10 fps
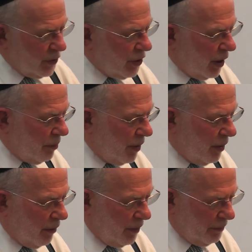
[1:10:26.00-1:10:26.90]
Mashiach
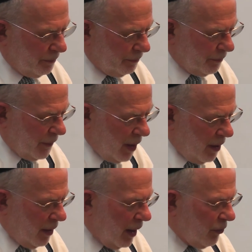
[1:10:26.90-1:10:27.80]
ben David.
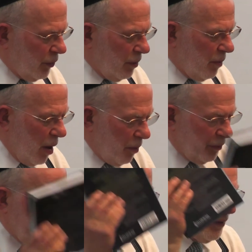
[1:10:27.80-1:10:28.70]
That's what the
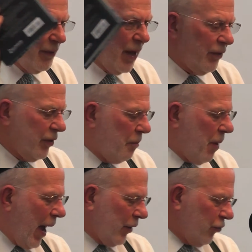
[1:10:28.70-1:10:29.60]
Malbim says, and that's the
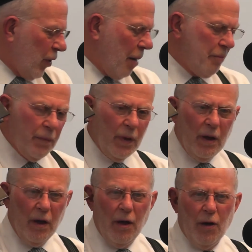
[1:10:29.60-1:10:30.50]
backdrop
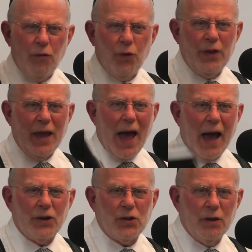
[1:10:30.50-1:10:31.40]
for the
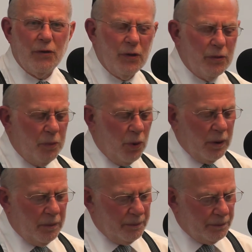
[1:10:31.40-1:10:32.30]
action of this
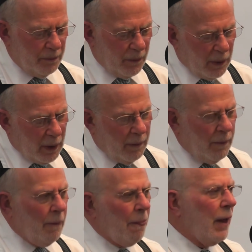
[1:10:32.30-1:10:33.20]
book.
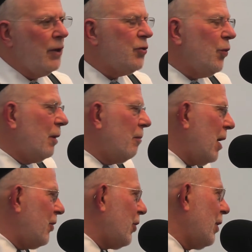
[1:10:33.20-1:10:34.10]
I just want to
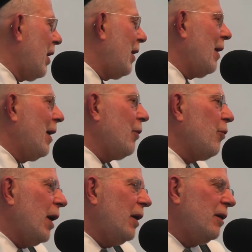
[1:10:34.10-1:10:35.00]
mention I, I
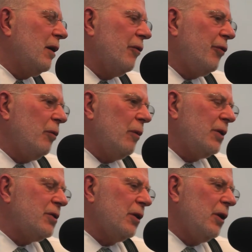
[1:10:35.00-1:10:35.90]
read a few
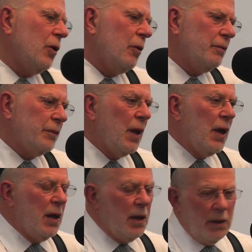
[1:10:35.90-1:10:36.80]
months ago
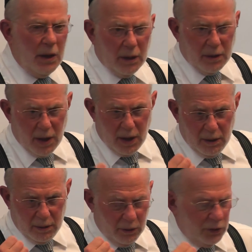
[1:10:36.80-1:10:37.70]
in the uh,
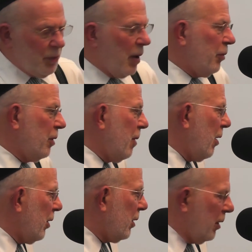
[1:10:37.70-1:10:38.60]
Yated newspaper in
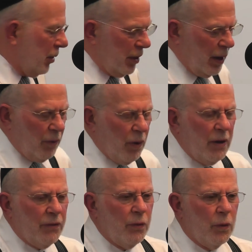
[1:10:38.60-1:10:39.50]
America that I
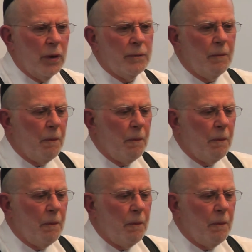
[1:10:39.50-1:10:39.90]
write for